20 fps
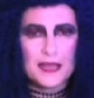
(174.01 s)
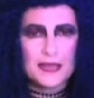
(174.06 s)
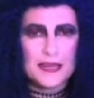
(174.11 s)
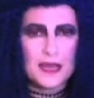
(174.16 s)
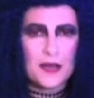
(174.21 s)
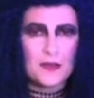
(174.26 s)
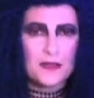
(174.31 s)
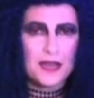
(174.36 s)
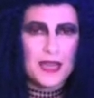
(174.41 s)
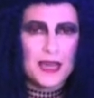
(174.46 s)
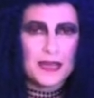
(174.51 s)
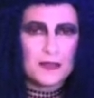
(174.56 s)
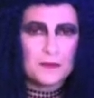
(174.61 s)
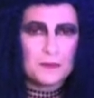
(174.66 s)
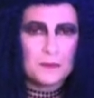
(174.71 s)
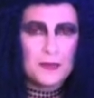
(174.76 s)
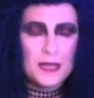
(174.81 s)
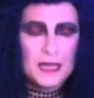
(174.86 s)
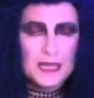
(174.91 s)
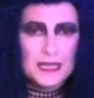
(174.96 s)
Now they had a
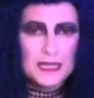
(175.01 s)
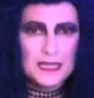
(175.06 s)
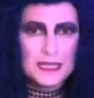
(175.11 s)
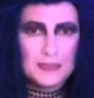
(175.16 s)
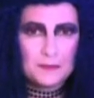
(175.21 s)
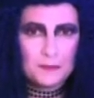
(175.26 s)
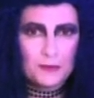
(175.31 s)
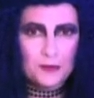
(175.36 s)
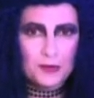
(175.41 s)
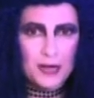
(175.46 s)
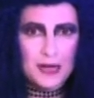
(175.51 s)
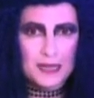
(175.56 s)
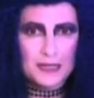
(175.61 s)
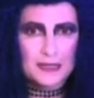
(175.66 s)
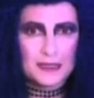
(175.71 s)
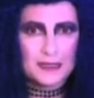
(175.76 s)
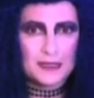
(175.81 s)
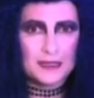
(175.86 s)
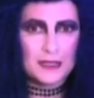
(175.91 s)
big break.